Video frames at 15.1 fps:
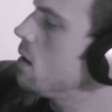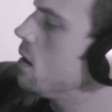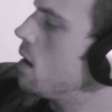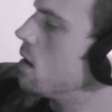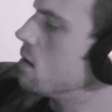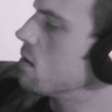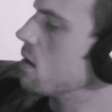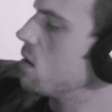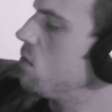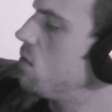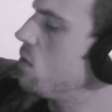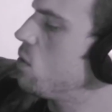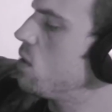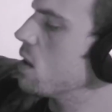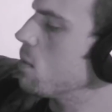and it's like
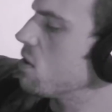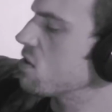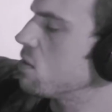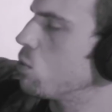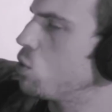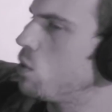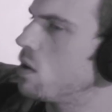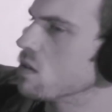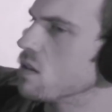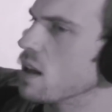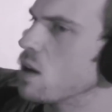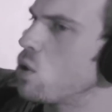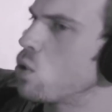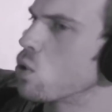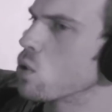you think about someone who does
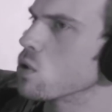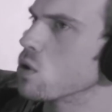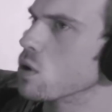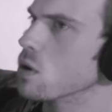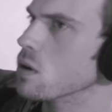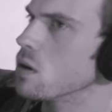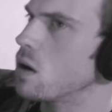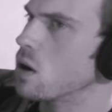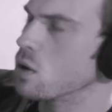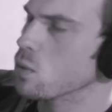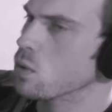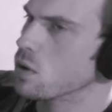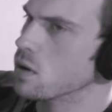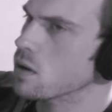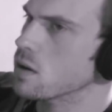like horror
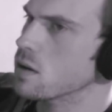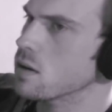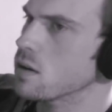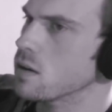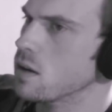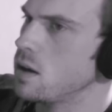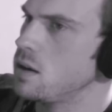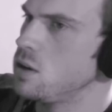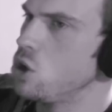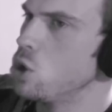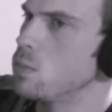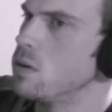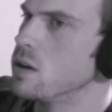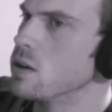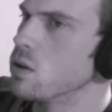artwork, and
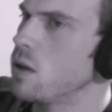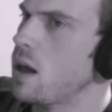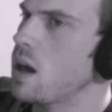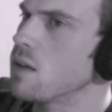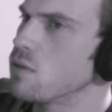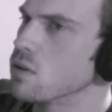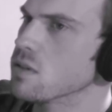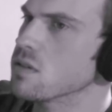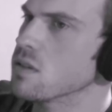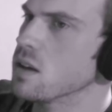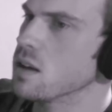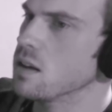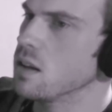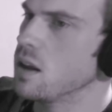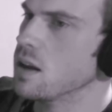nobody will ever
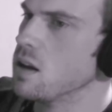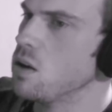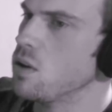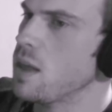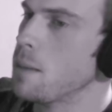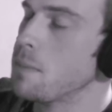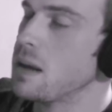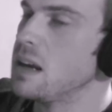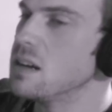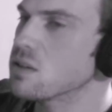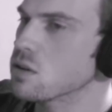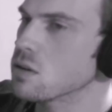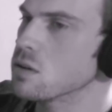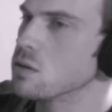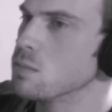say like, oh, that
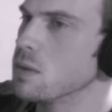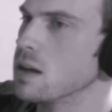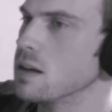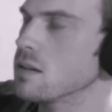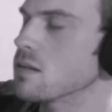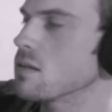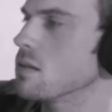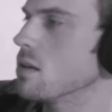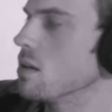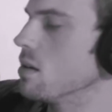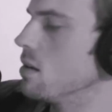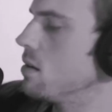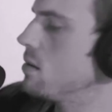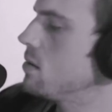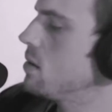painter who paints
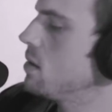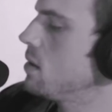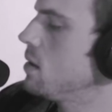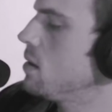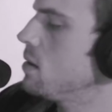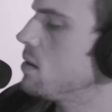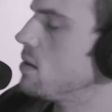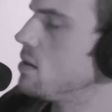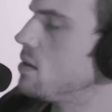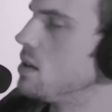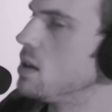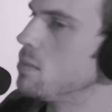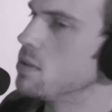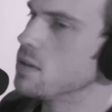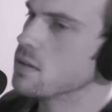
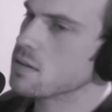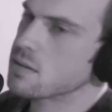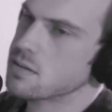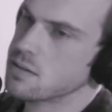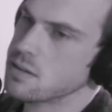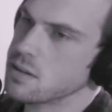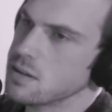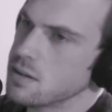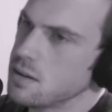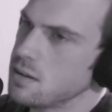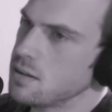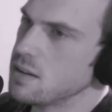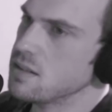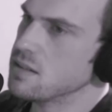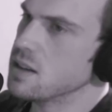demons,
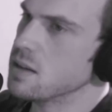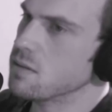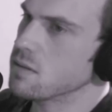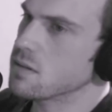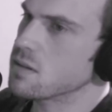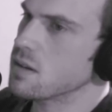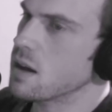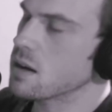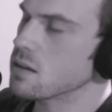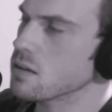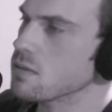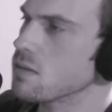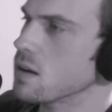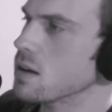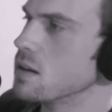he's never
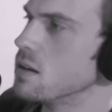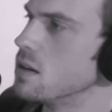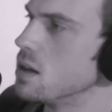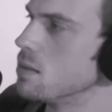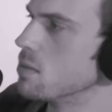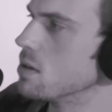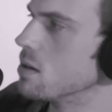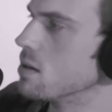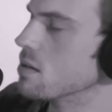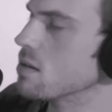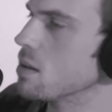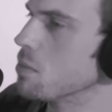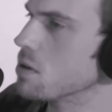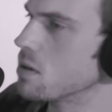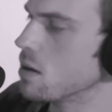channeled a fucking demon in a
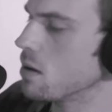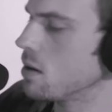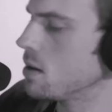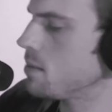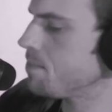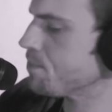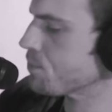cemetery.